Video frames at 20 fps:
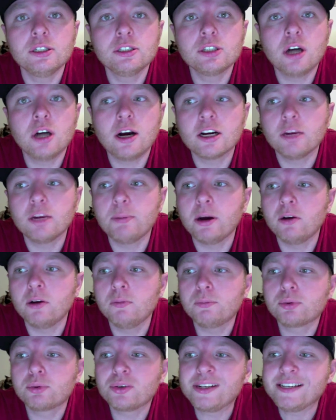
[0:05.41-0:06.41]
talk
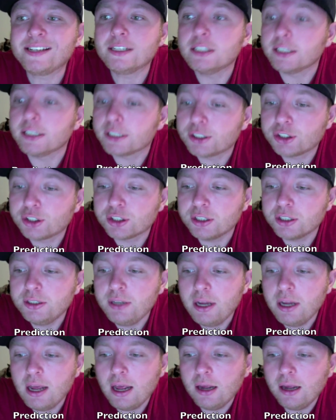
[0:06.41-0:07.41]
about prediction.
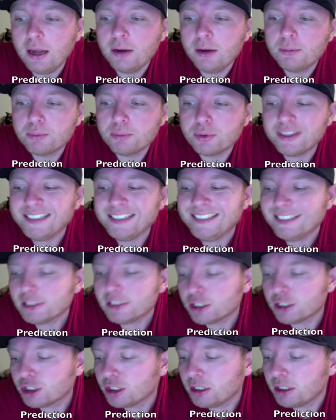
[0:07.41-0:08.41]

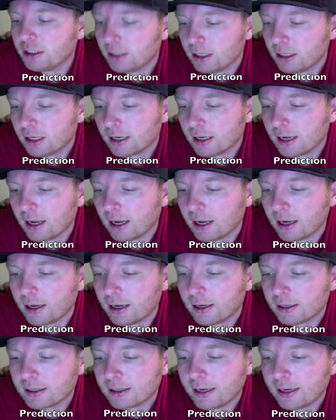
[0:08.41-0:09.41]
Prediction
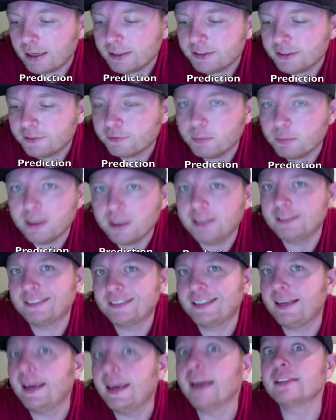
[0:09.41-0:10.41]
kind of means
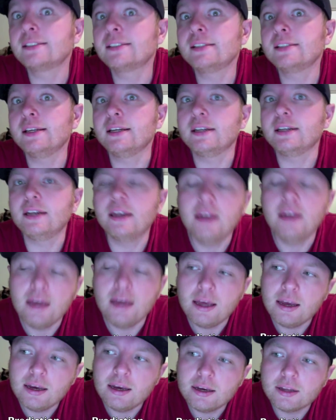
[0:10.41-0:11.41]
guessing
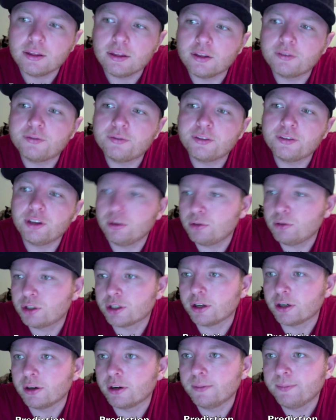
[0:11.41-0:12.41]
the
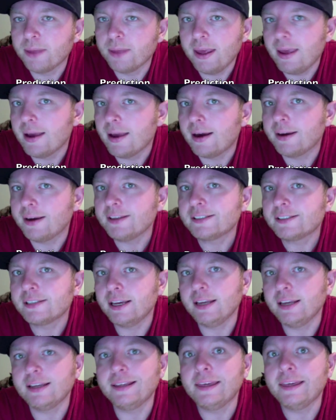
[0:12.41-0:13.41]
future. I
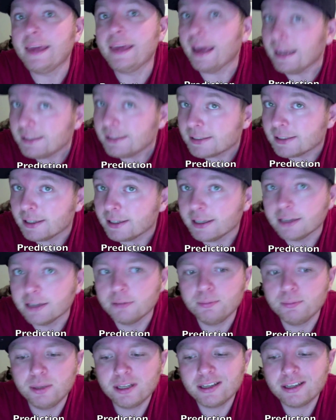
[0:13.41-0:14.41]
say guessing
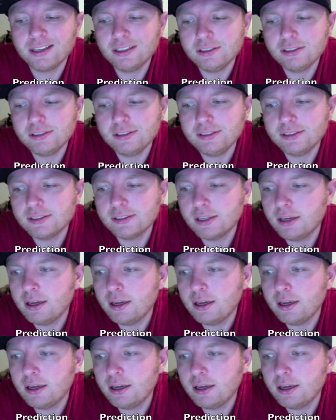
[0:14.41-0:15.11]
because